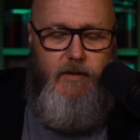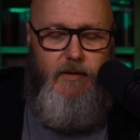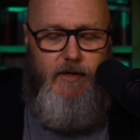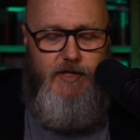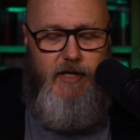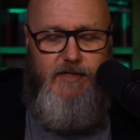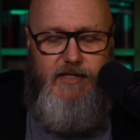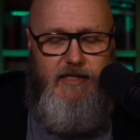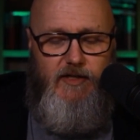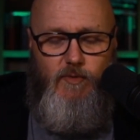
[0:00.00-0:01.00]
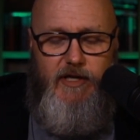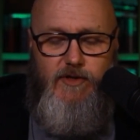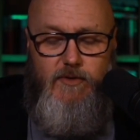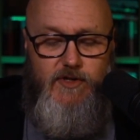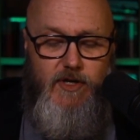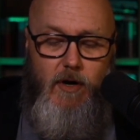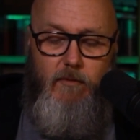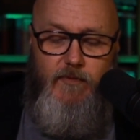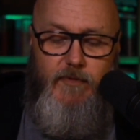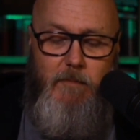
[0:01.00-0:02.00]
Genesis 18:22.
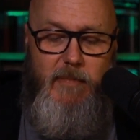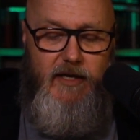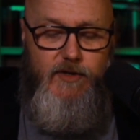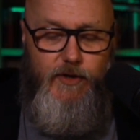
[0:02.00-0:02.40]
So the men